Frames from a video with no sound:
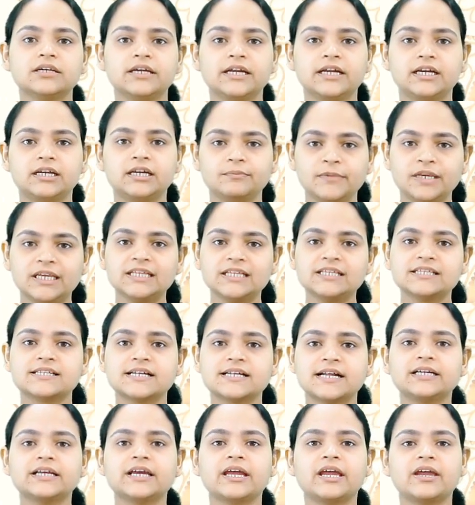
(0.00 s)
It means
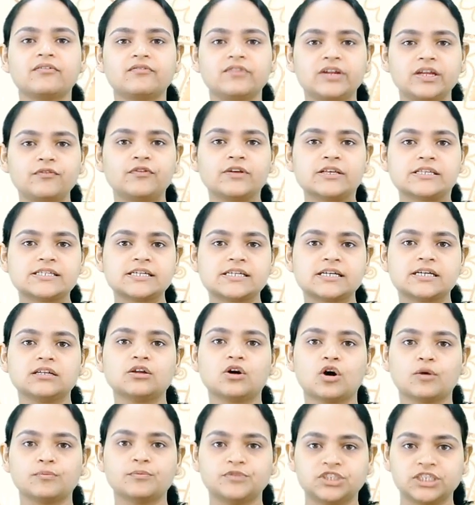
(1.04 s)
that every physical
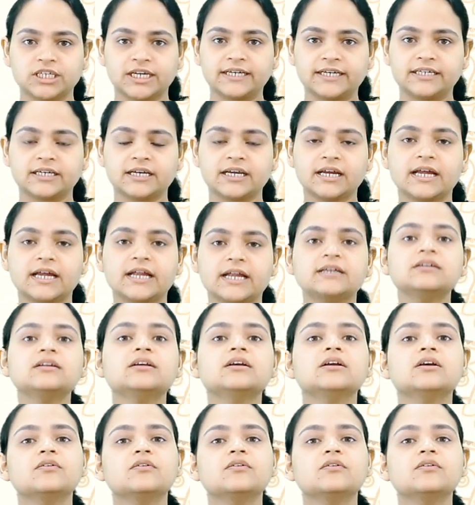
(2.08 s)
object and